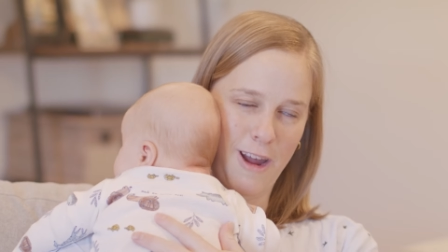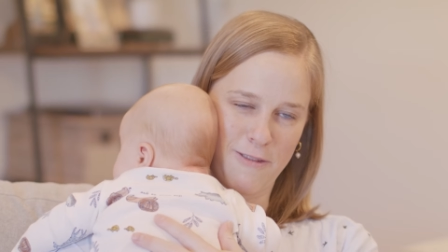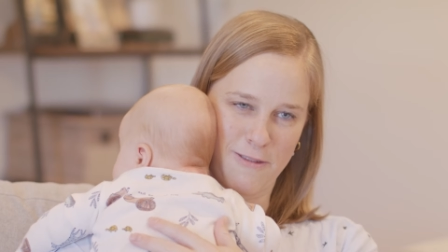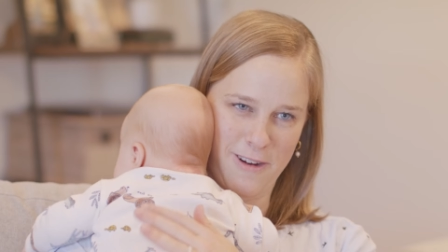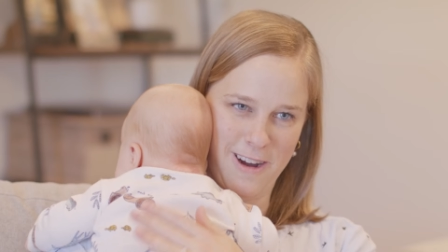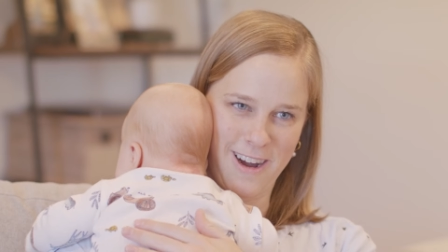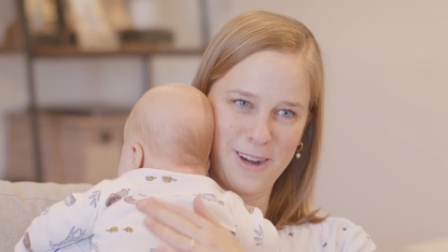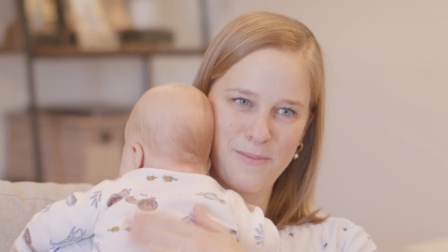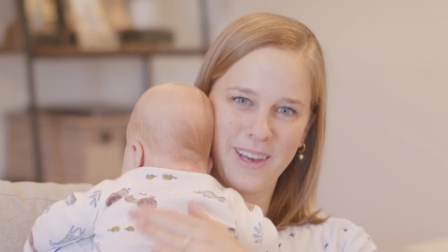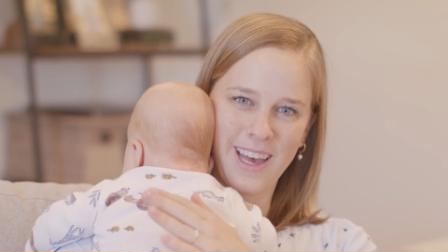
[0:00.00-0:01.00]
grateful for
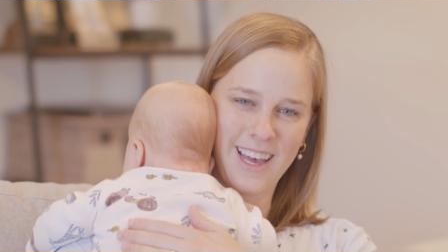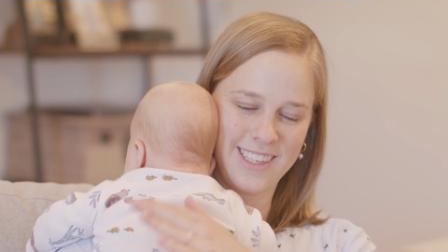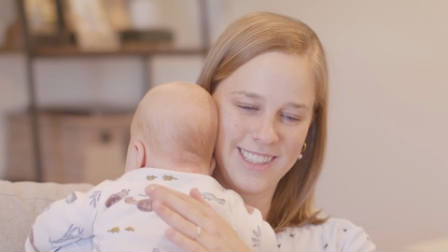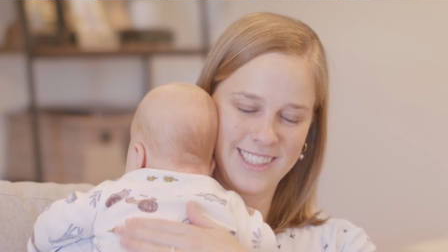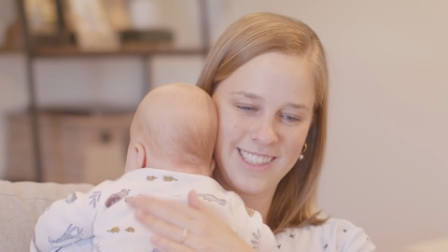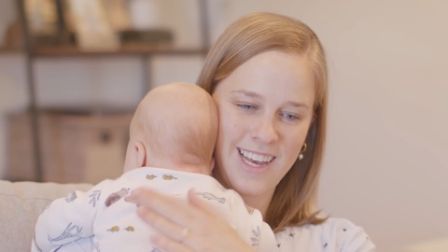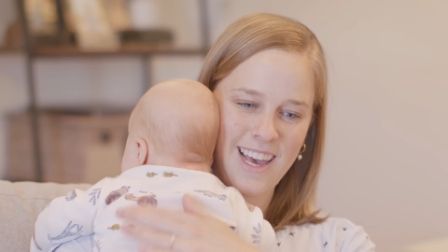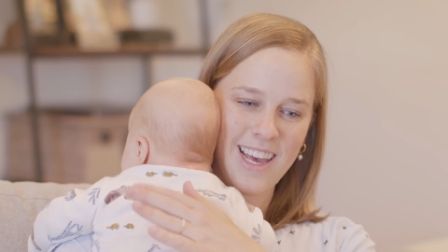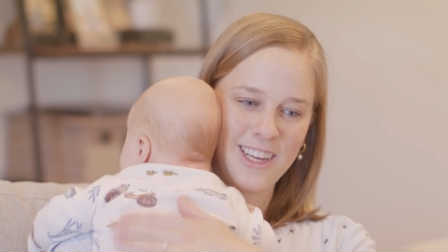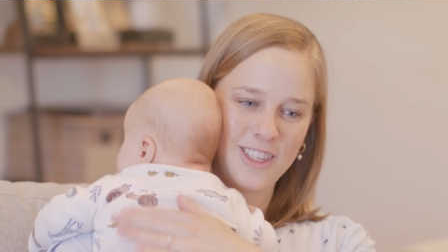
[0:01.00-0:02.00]
her because
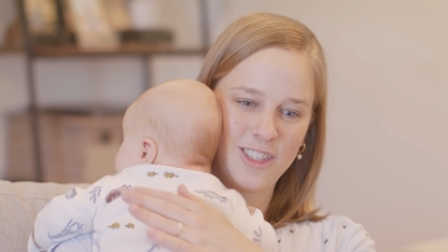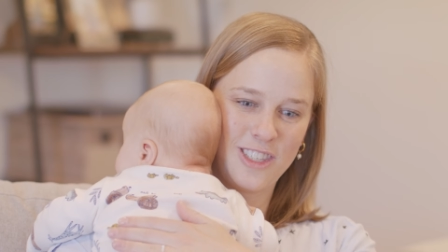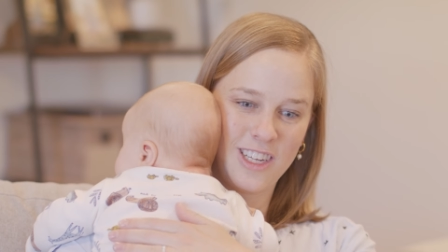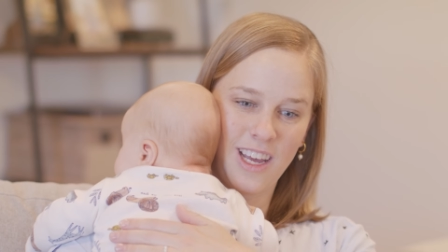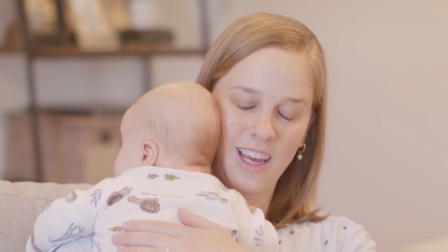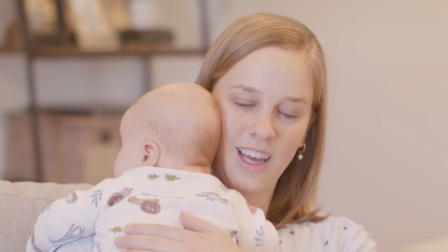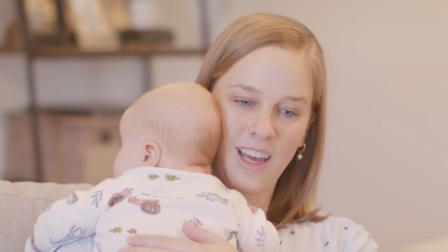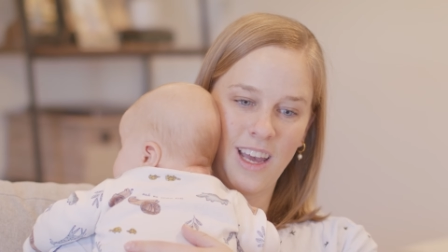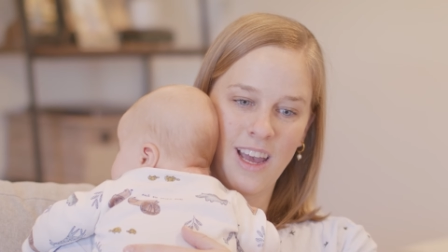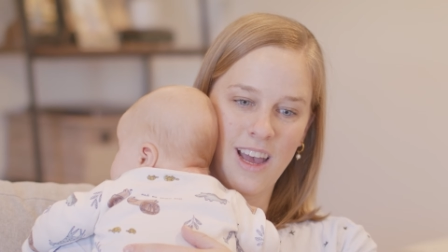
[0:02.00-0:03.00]

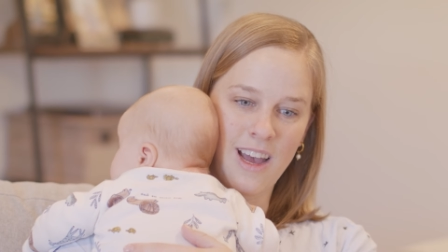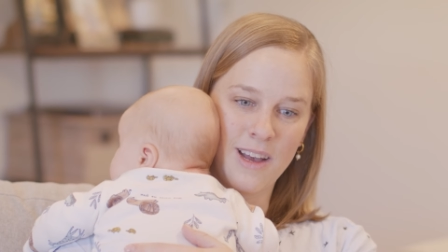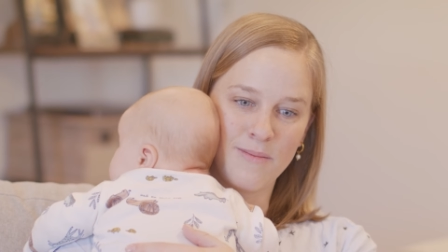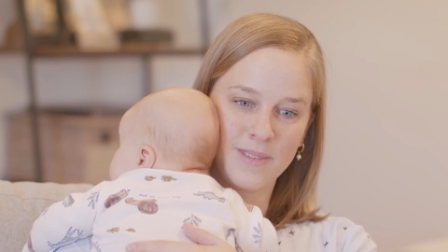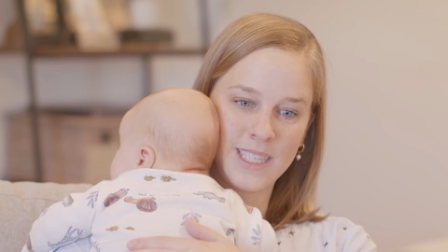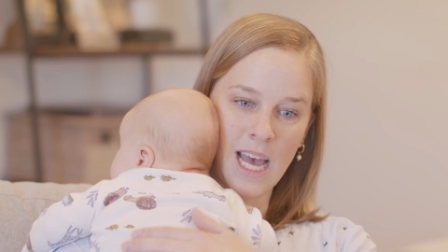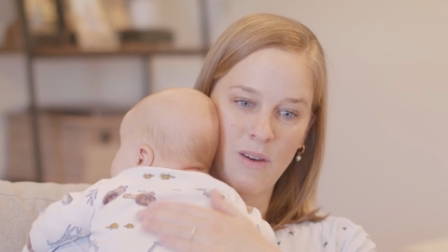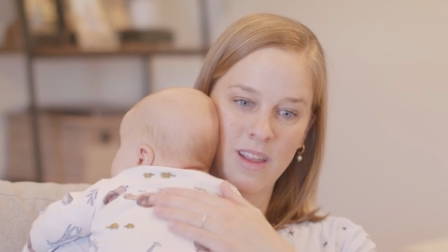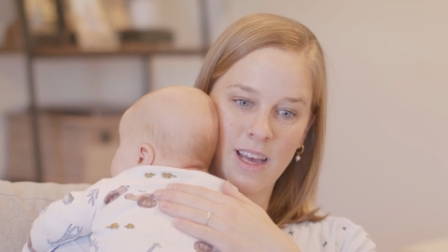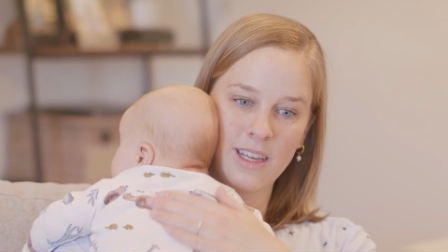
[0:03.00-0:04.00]
she um, sat
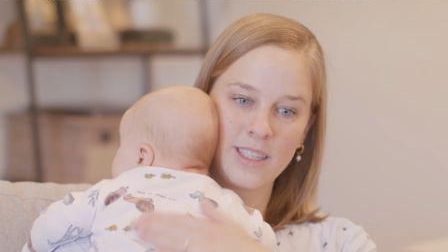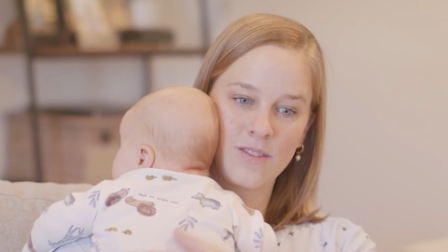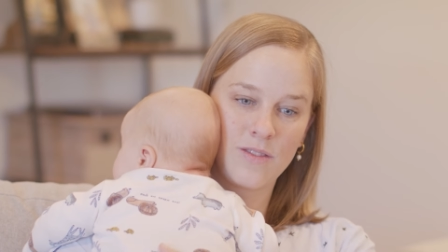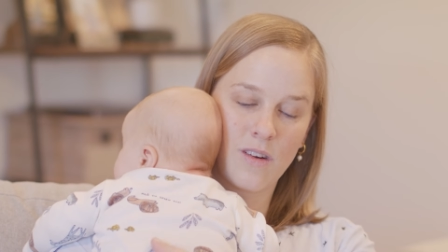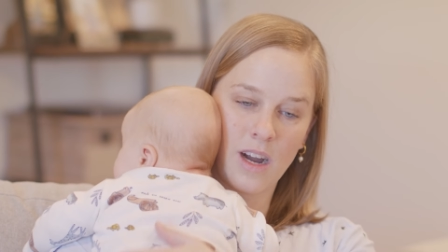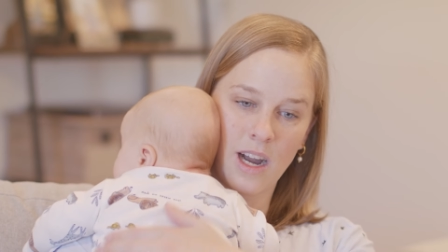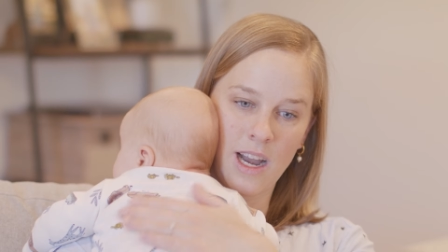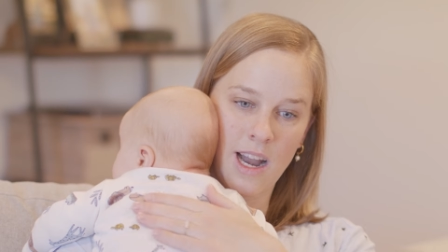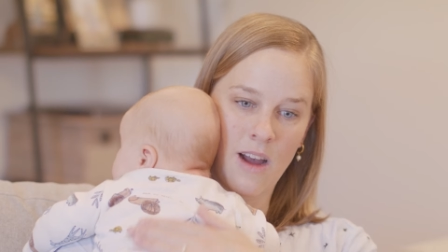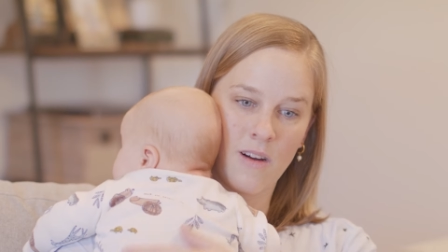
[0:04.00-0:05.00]
with us for
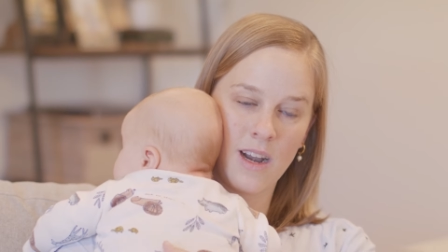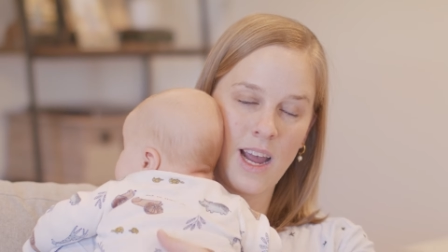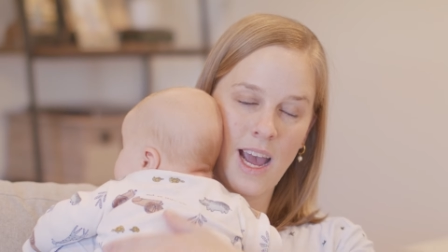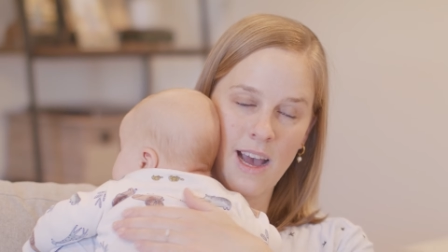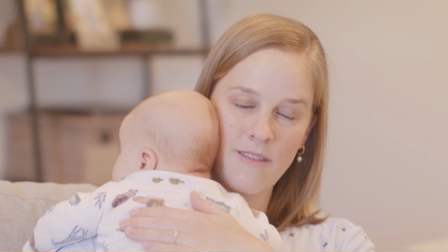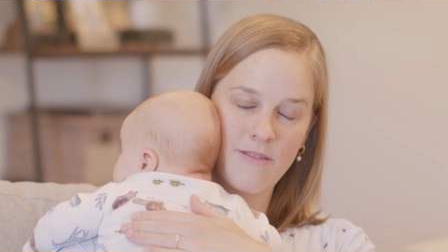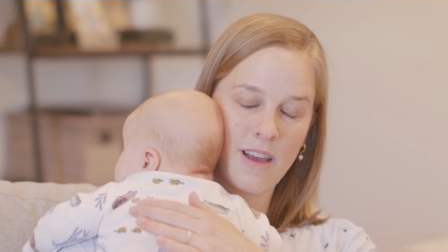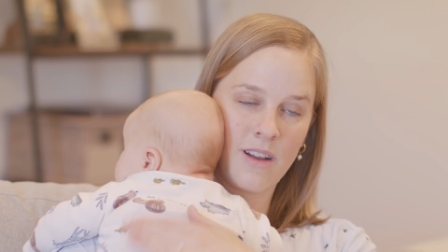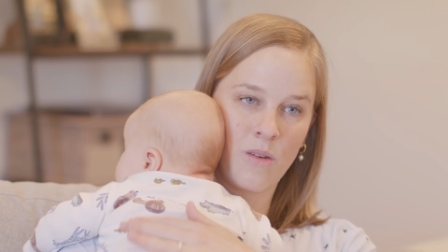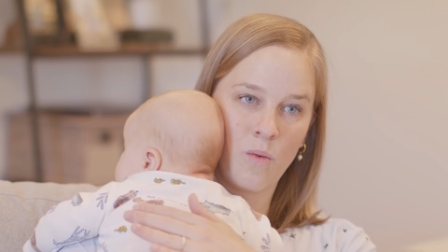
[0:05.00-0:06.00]
an hour and a half
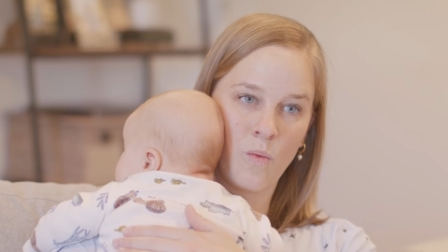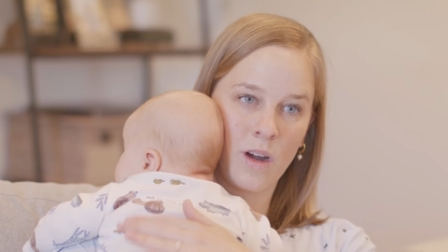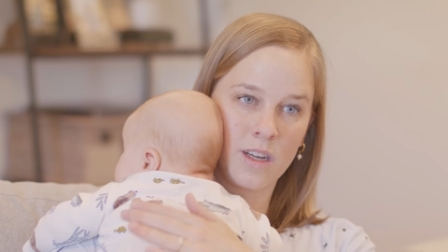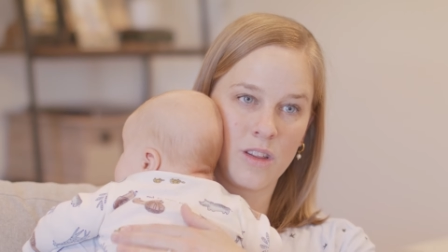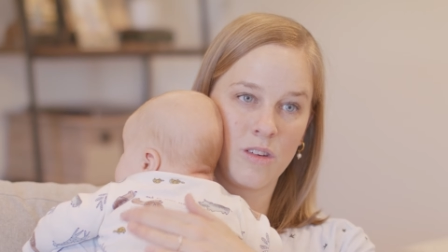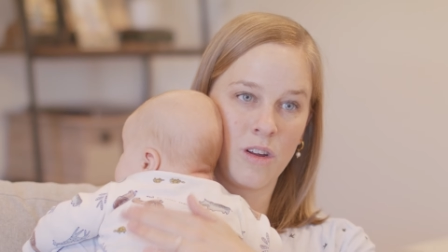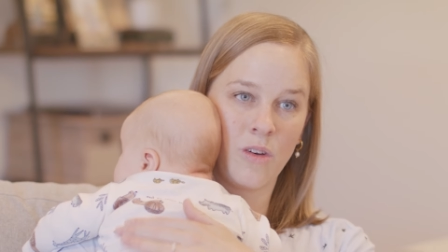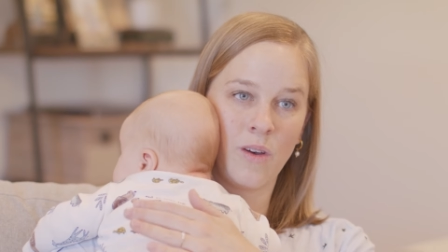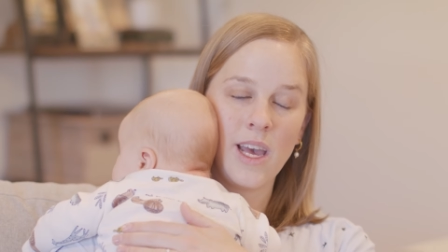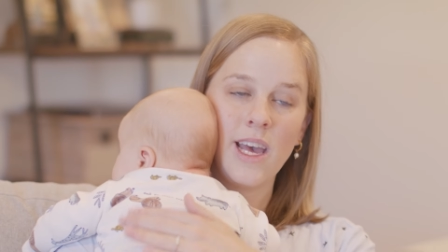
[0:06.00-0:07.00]
and worked
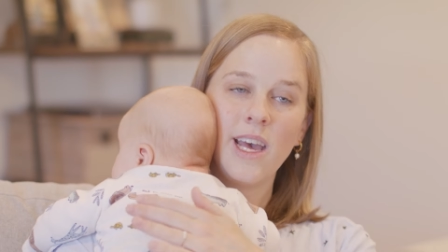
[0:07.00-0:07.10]
through